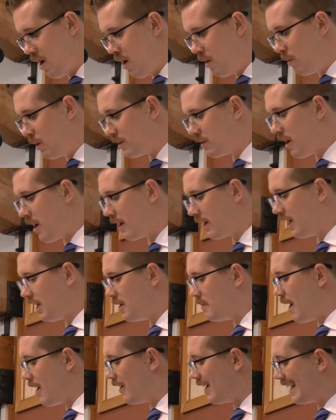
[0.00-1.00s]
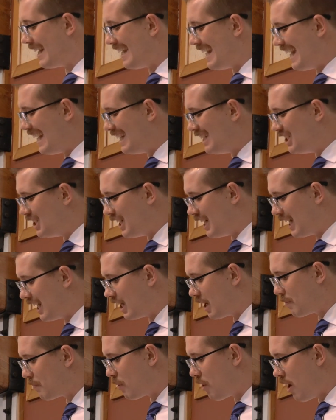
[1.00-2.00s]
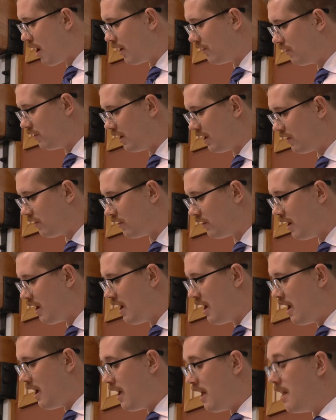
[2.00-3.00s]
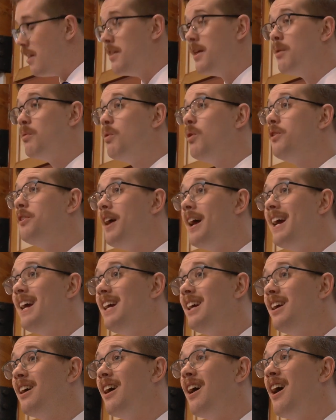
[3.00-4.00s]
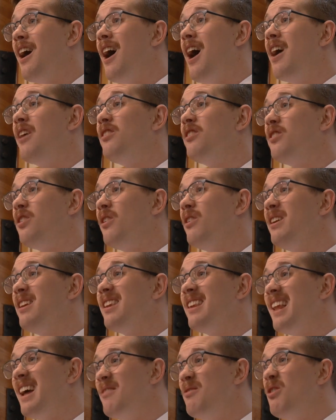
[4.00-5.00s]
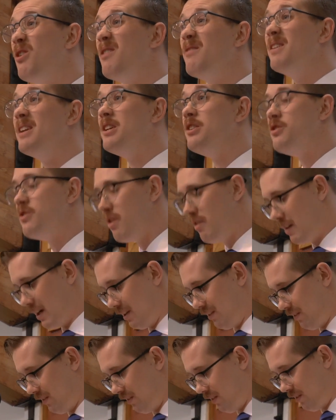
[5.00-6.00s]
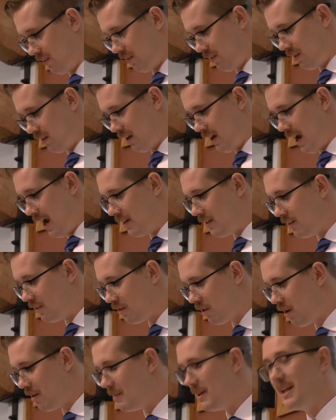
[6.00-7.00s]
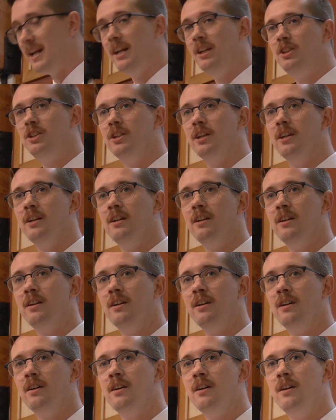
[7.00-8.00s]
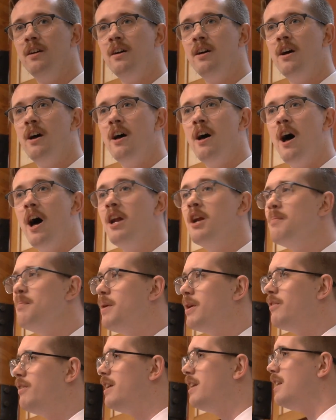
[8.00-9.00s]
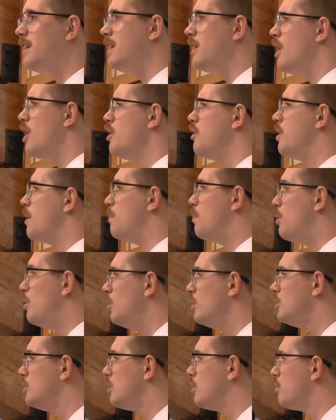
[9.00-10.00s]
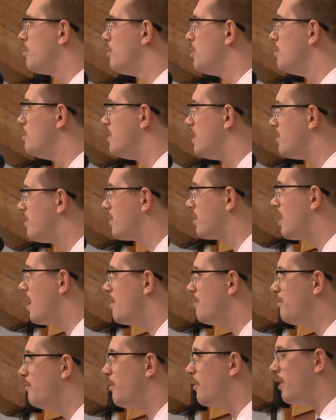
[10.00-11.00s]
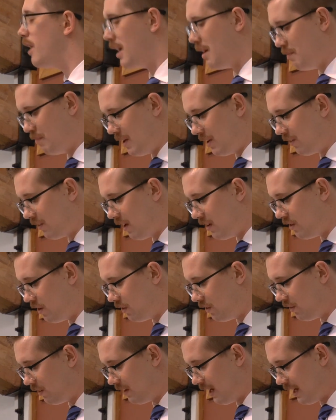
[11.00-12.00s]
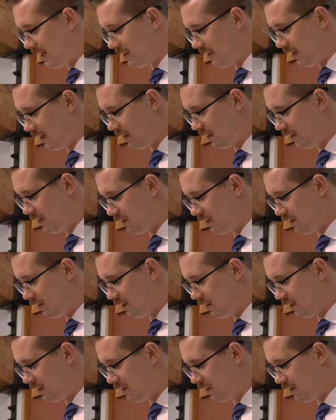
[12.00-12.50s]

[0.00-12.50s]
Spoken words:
We're talking about engaging in a process that will take a certain level of endurance and determination, an ability to push through discomfort and misunderstanding.